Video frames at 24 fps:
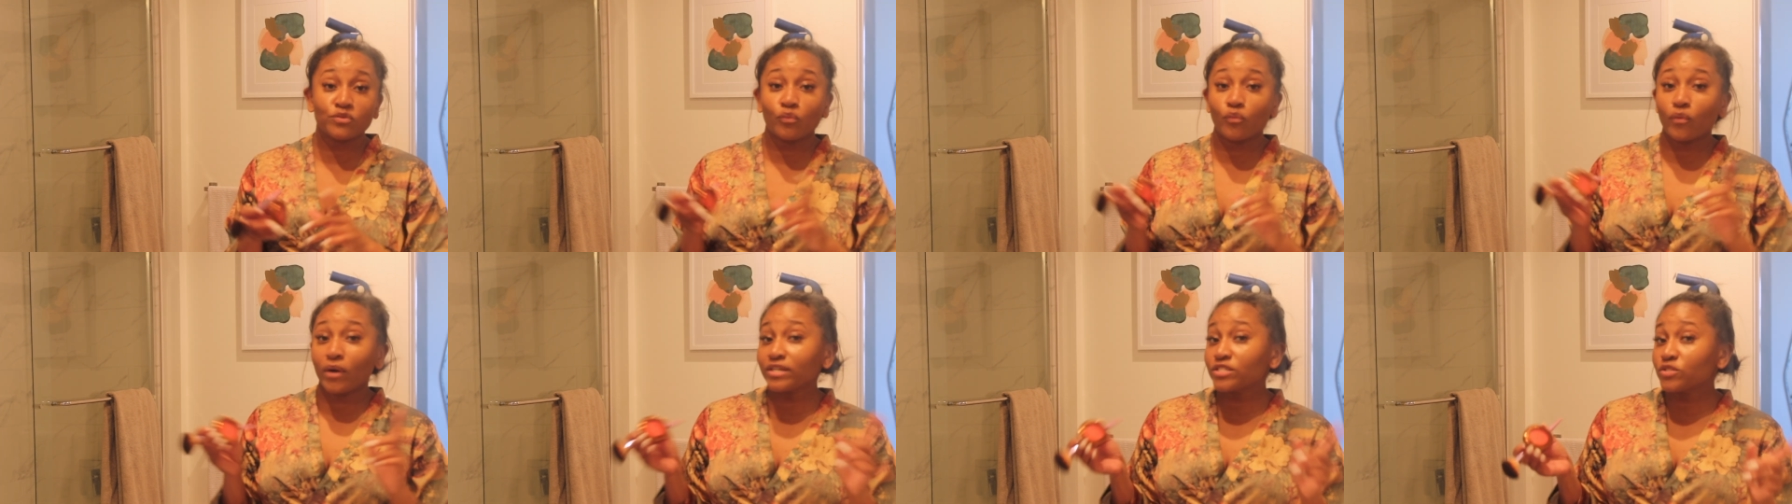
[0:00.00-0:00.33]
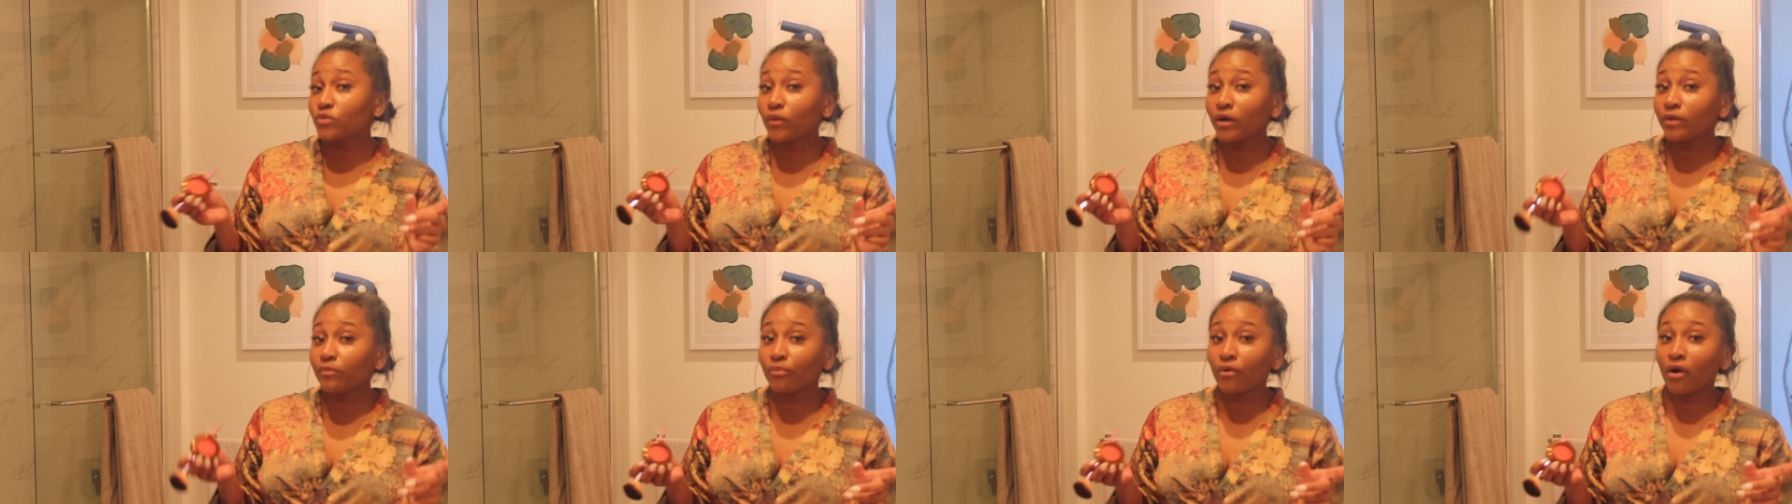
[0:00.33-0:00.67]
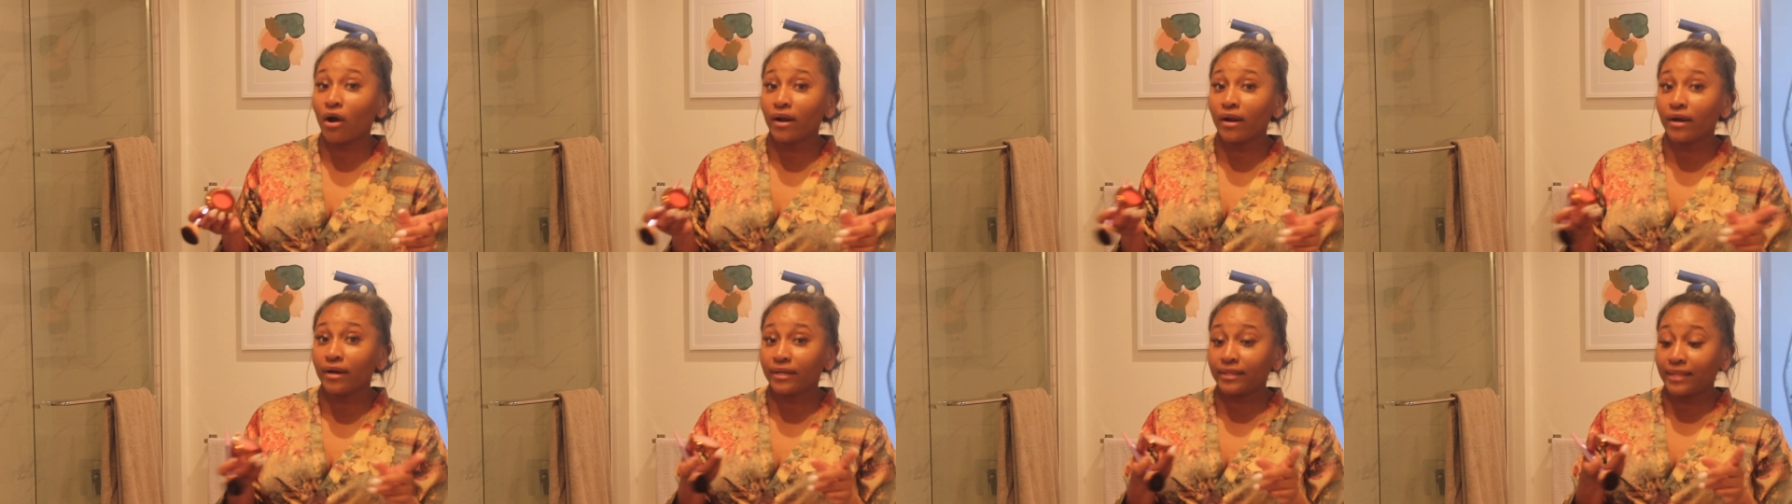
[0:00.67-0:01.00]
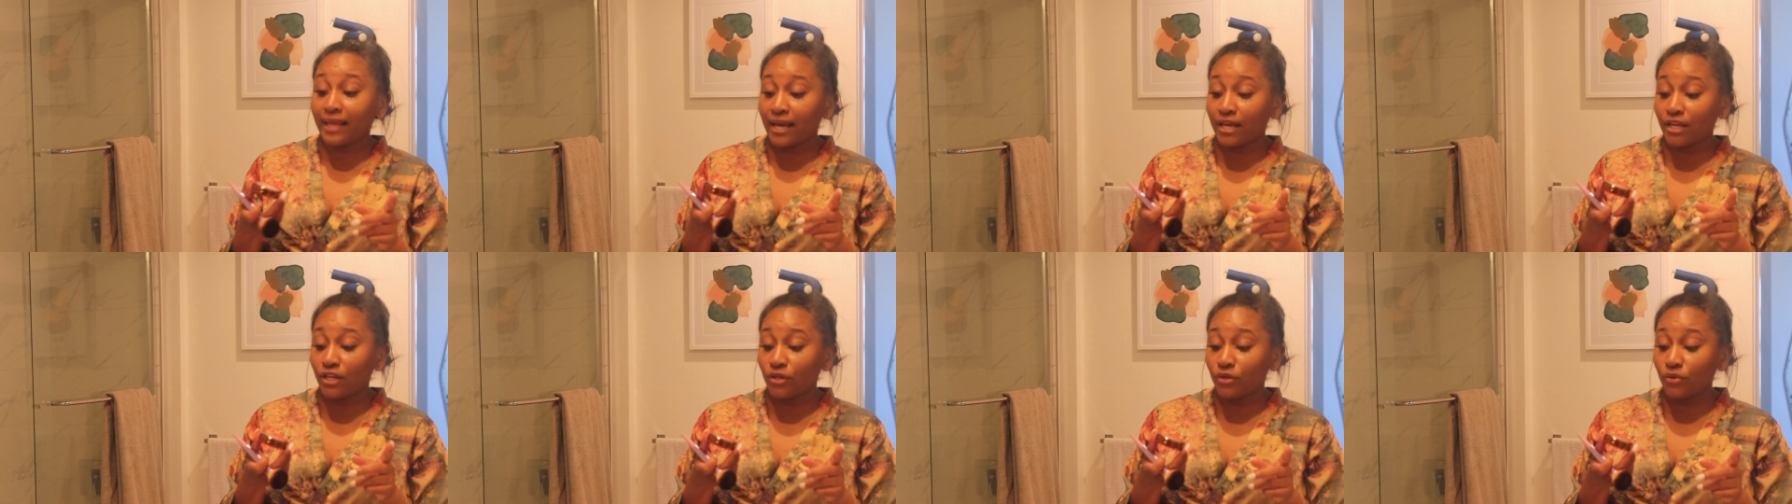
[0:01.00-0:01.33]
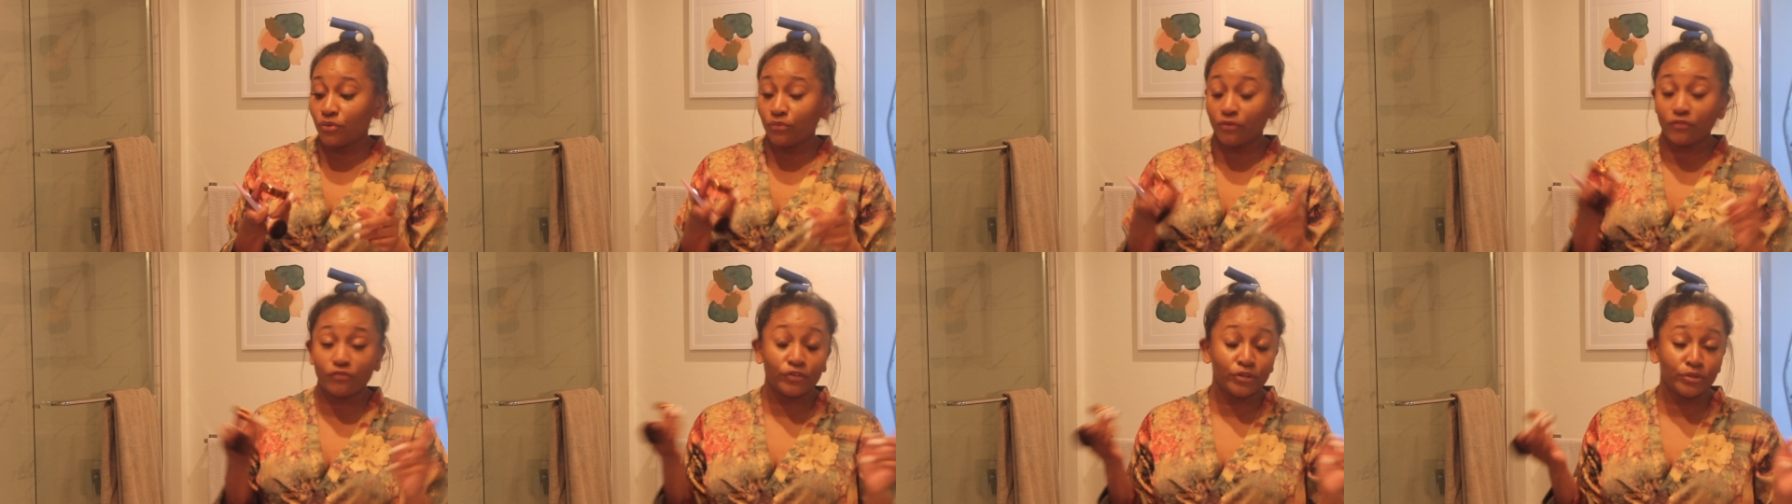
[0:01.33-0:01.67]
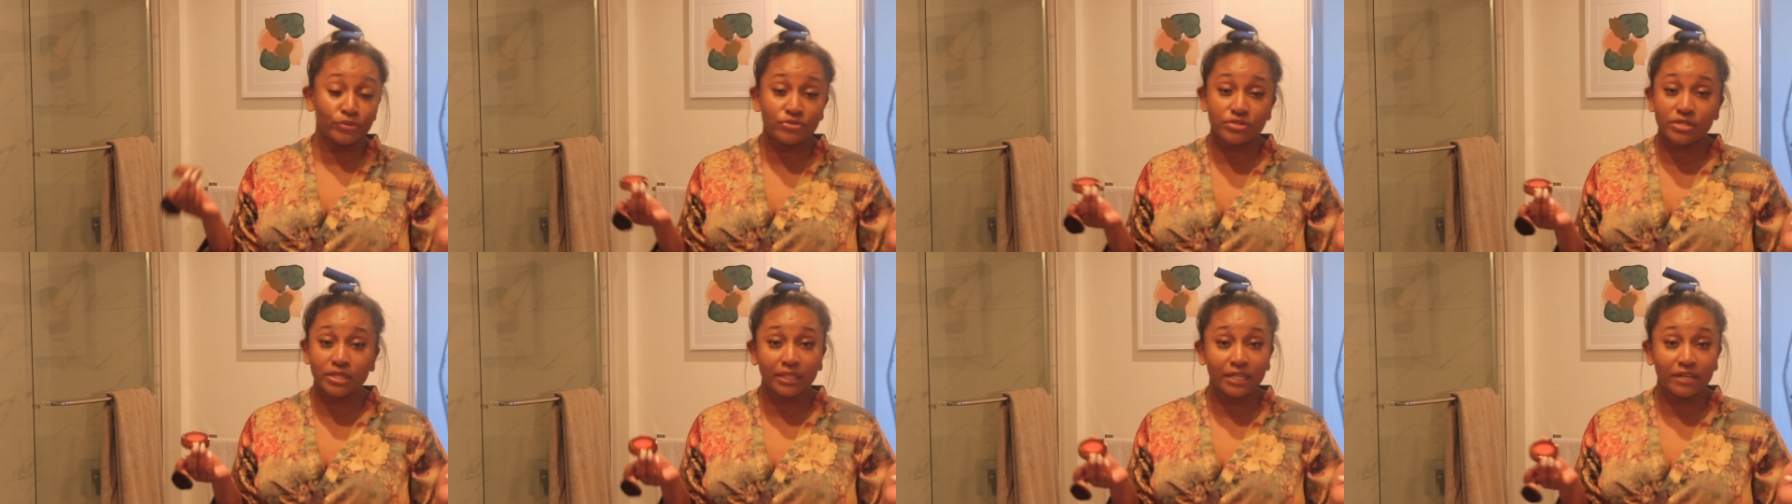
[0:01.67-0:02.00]
what's one product that you
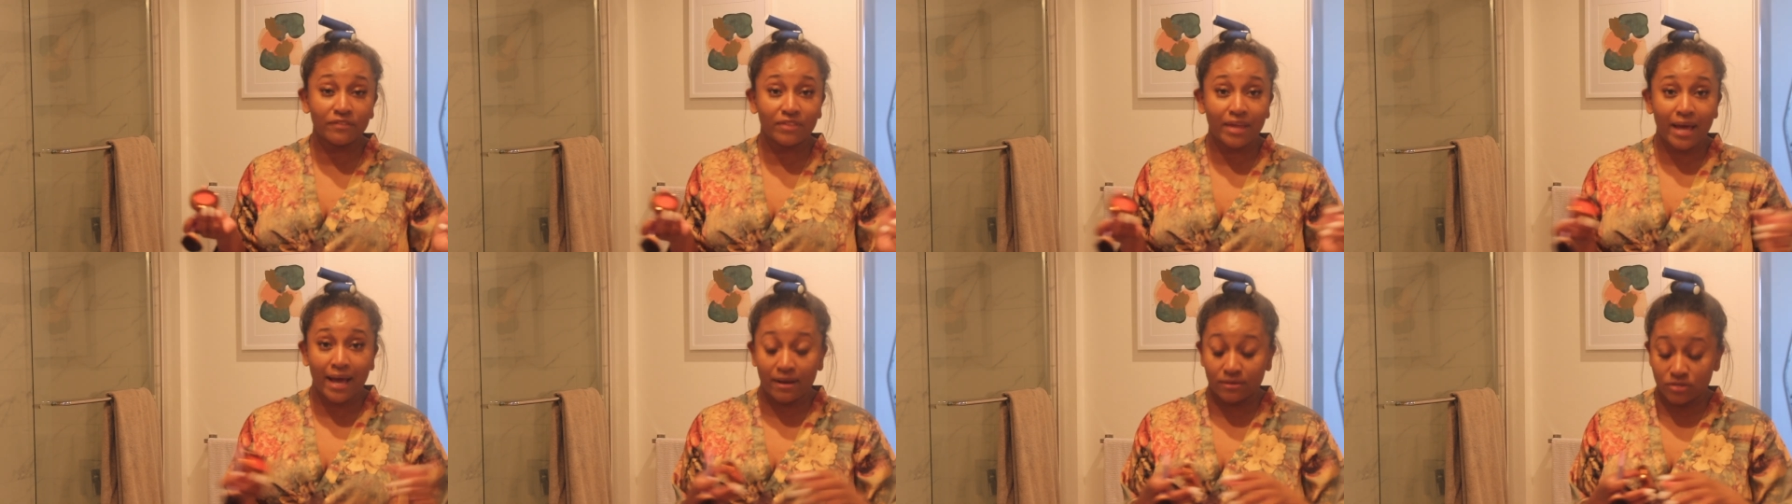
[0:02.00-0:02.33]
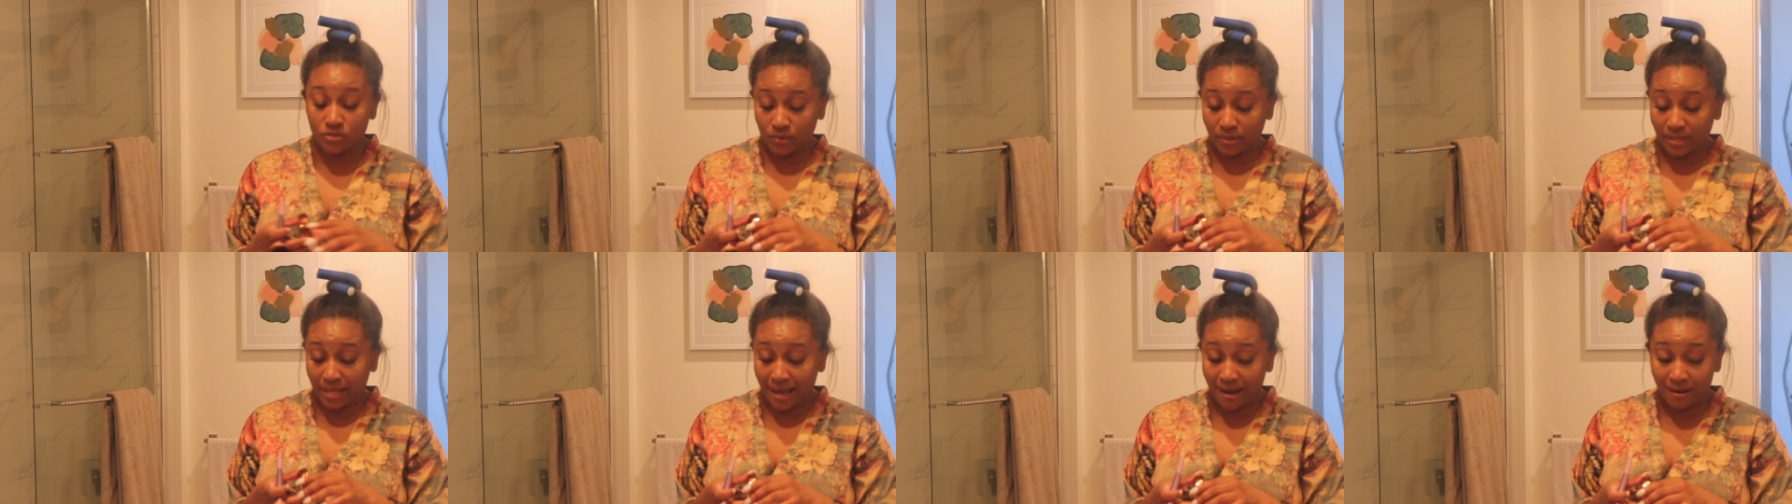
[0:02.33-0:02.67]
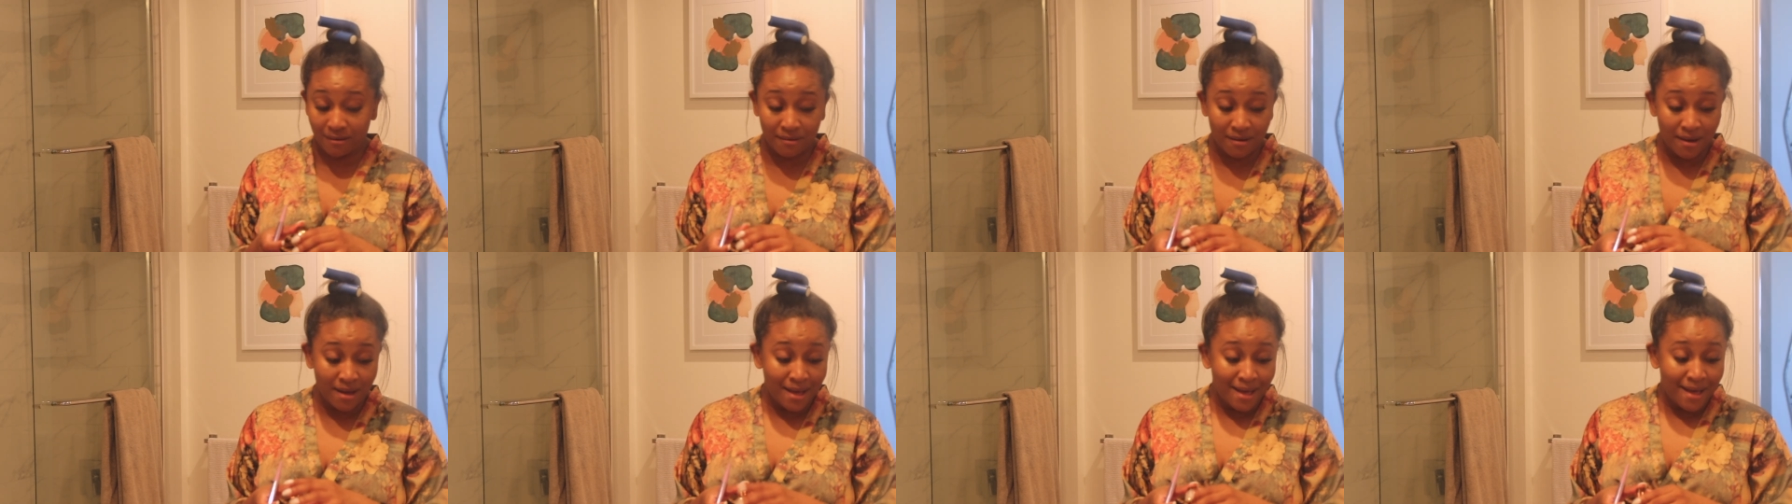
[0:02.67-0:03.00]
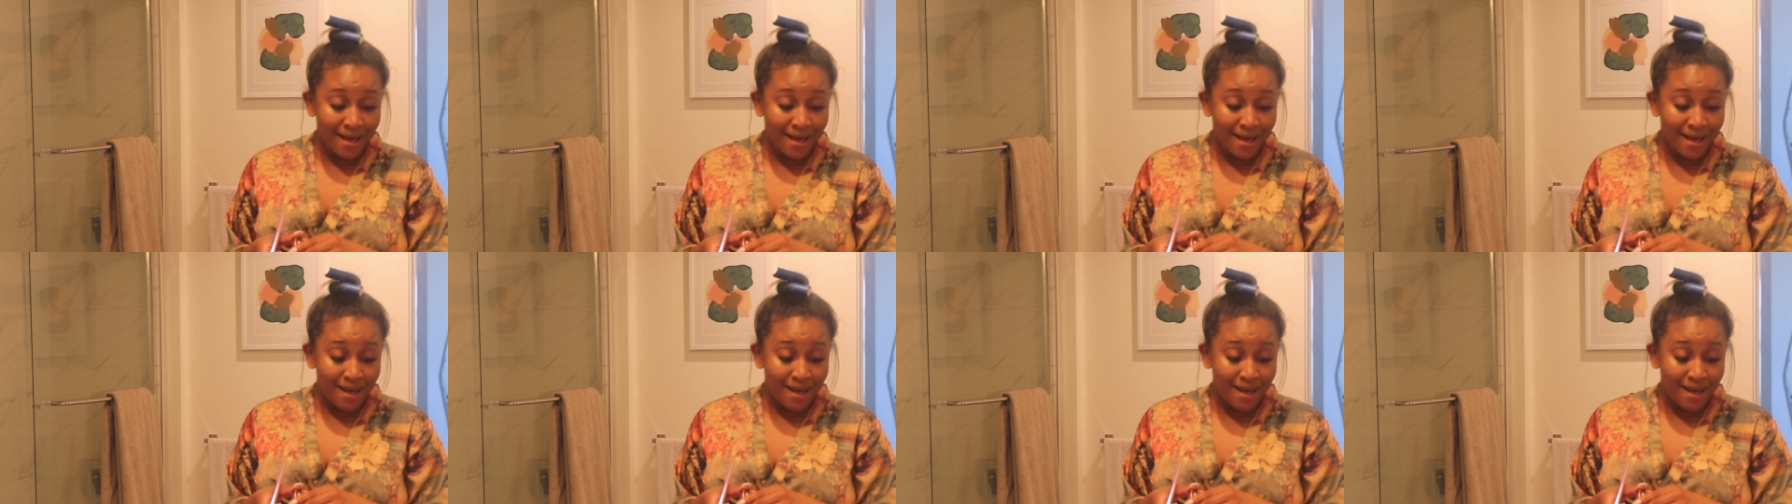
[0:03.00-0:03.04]
refuse to leave the house without?